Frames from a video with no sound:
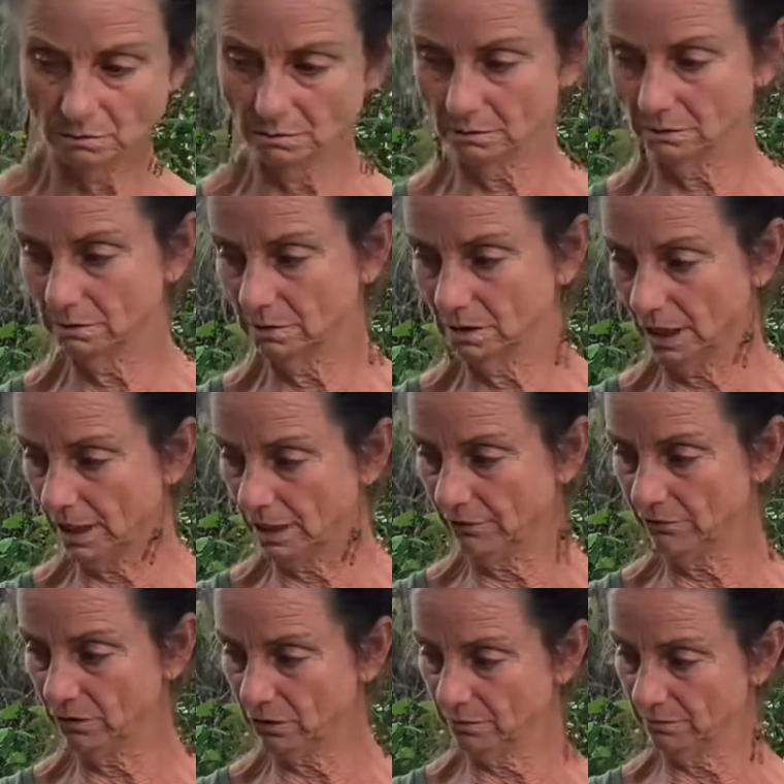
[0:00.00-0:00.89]
kind
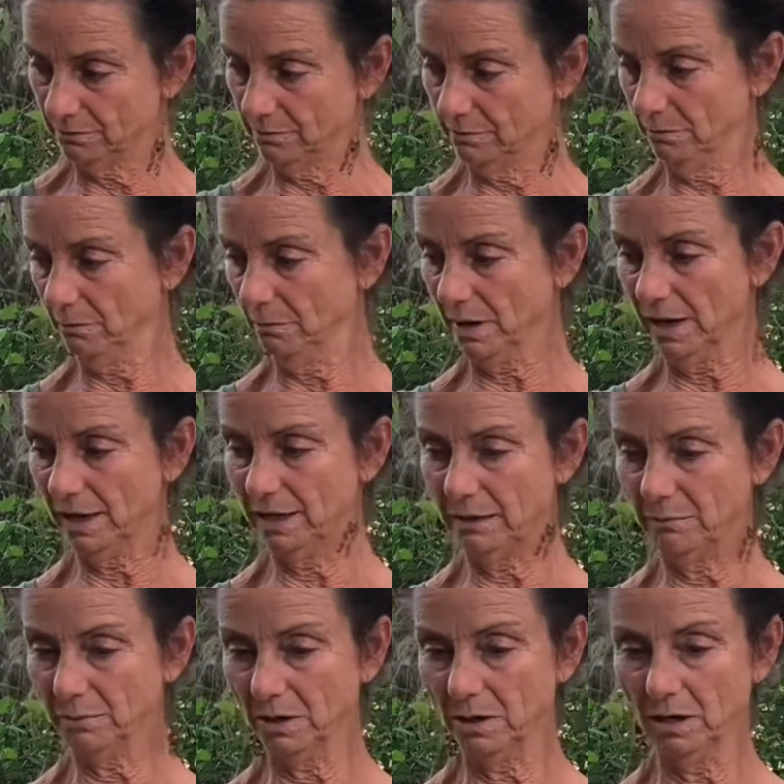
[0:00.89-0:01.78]
of your body
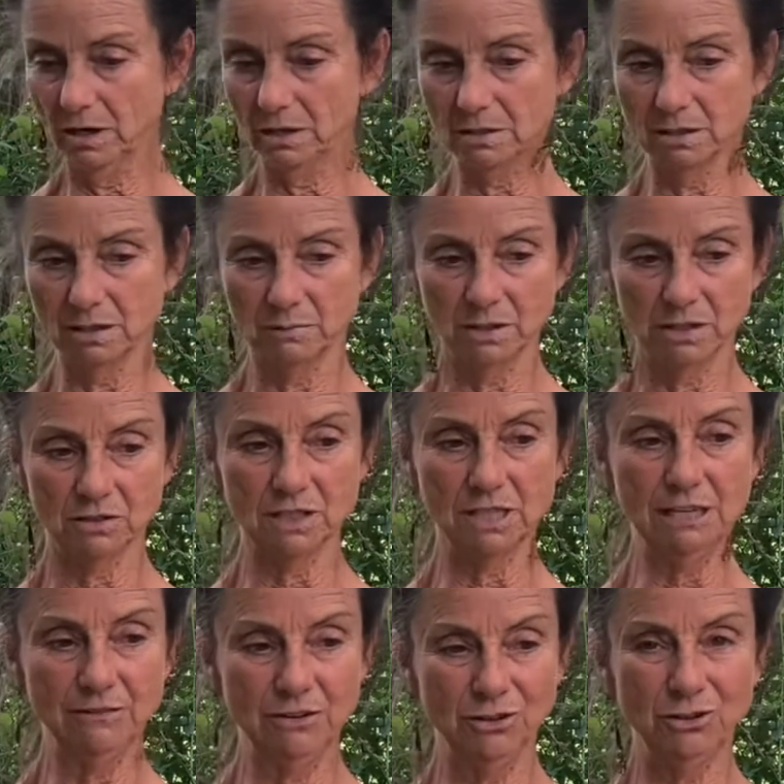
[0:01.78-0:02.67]
parts, especially
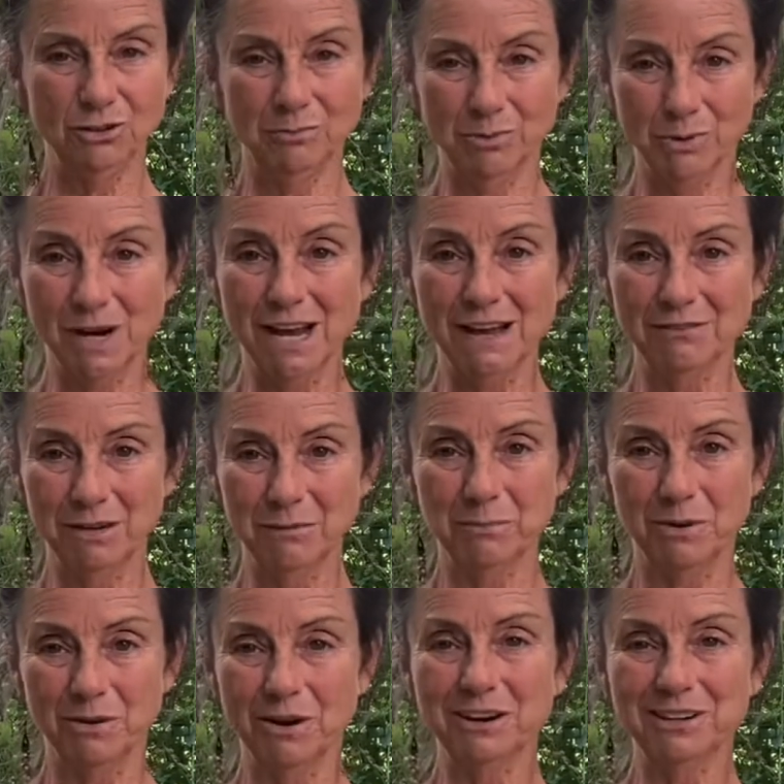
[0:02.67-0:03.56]
even your private
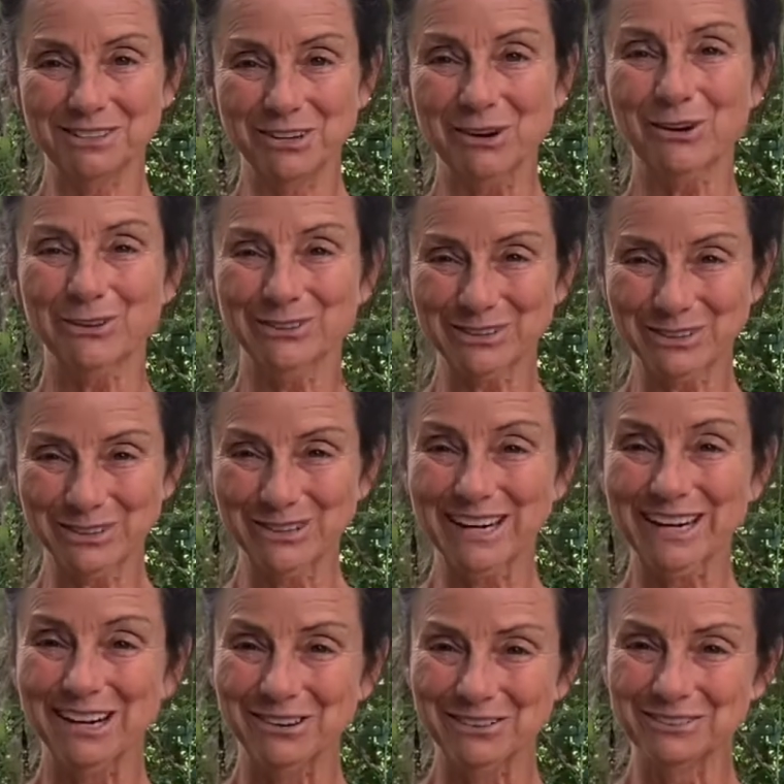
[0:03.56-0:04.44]
parts on the
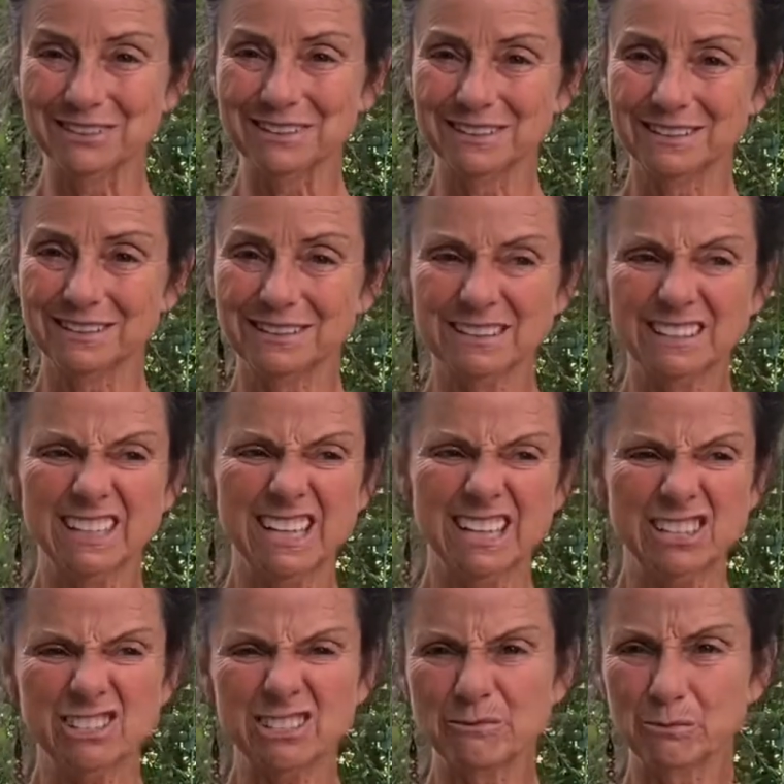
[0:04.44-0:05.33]
ground, and
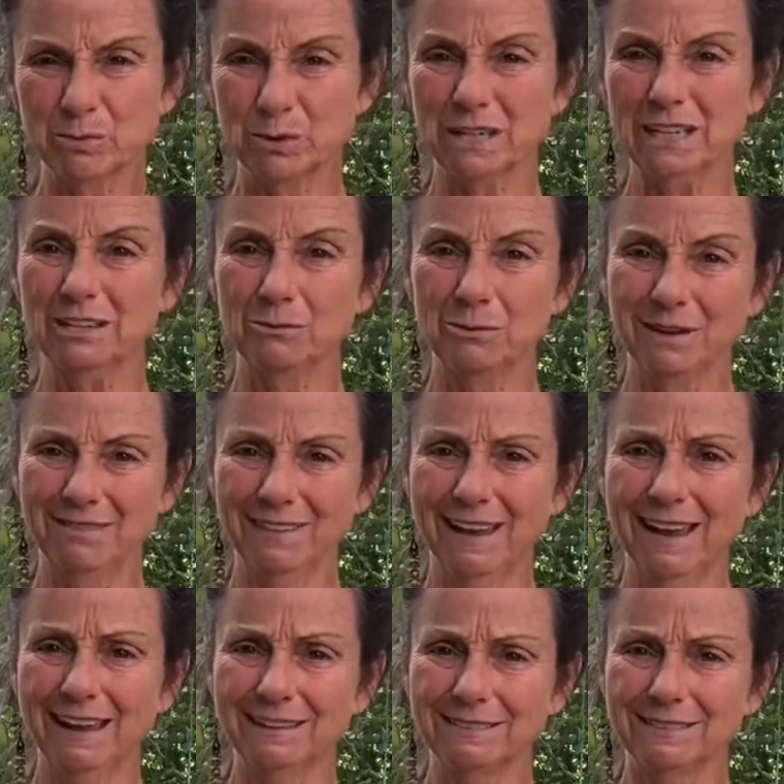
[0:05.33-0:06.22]
just breathe with
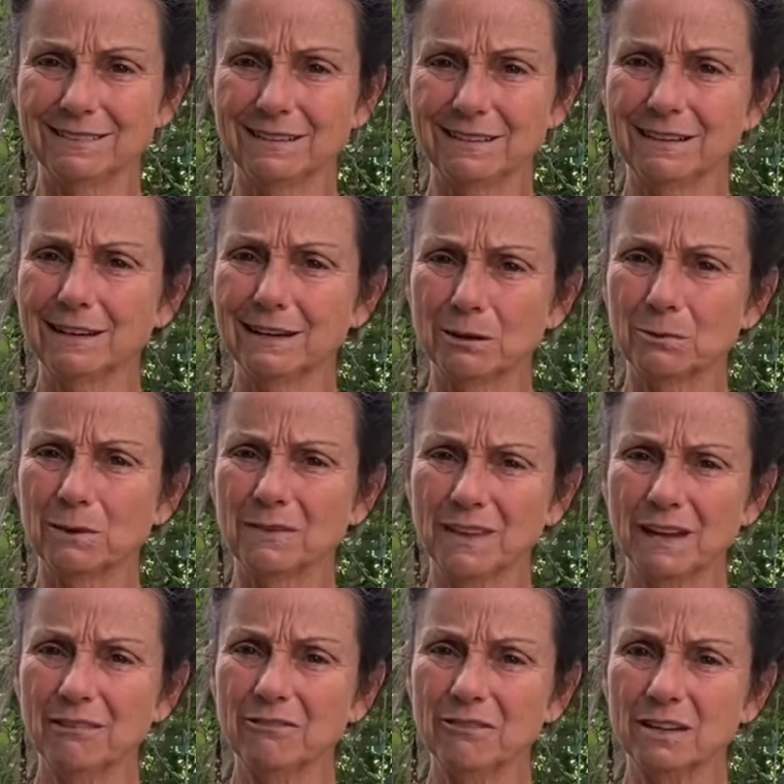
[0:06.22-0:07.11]
that and see kind of what
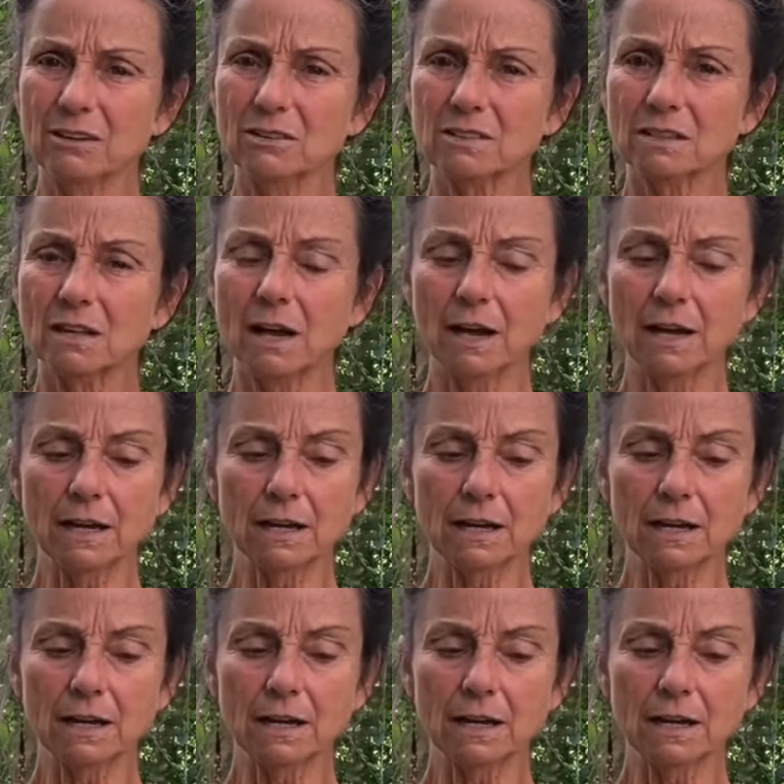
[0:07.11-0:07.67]
that feels like.